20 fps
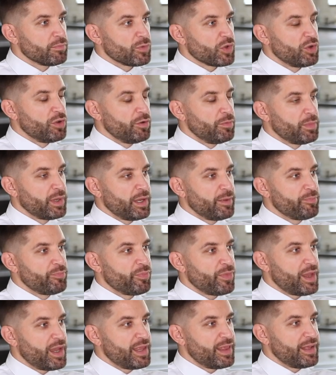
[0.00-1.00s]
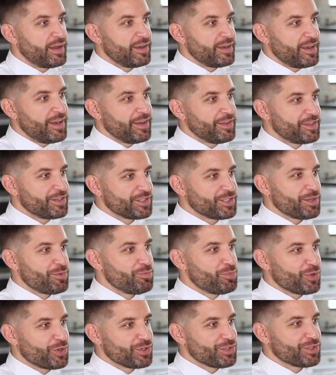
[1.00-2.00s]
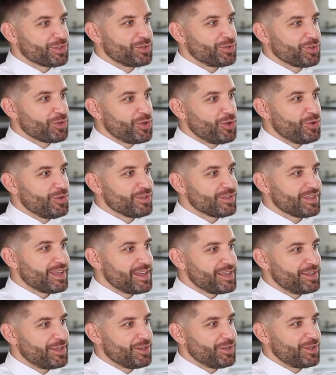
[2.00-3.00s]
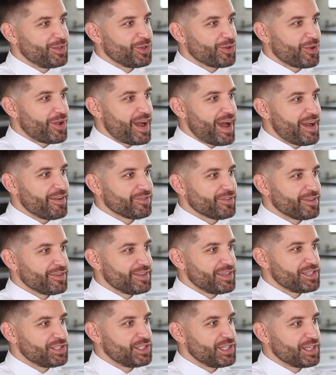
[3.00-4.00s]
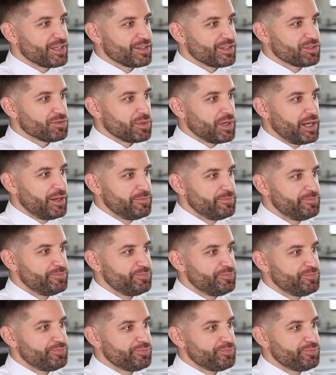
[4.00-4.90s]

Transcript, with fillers: cool, man. And now, are there some personal goals that you're after this year as well?